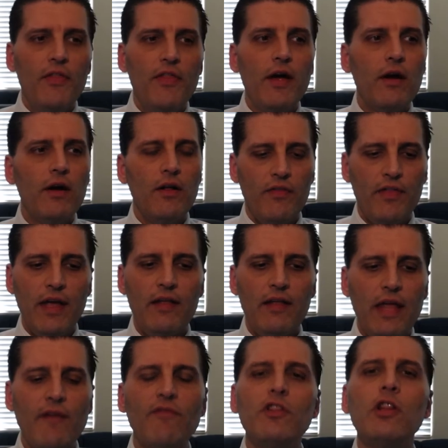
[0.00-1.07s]
They're, they
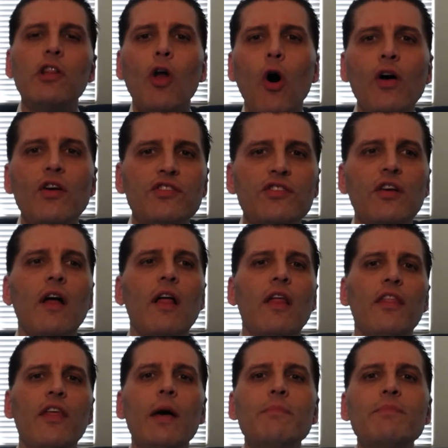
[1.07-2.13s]
they have lost
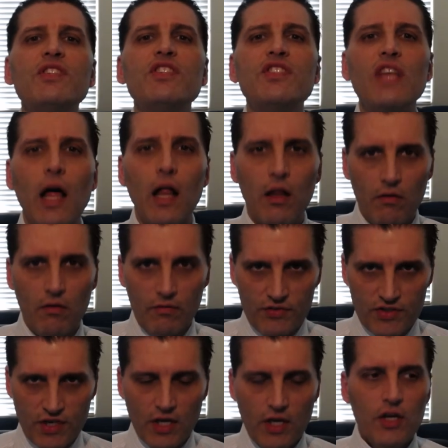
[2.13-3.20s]

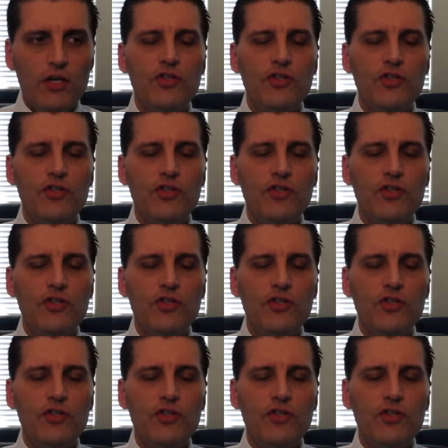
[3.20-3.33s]
themselves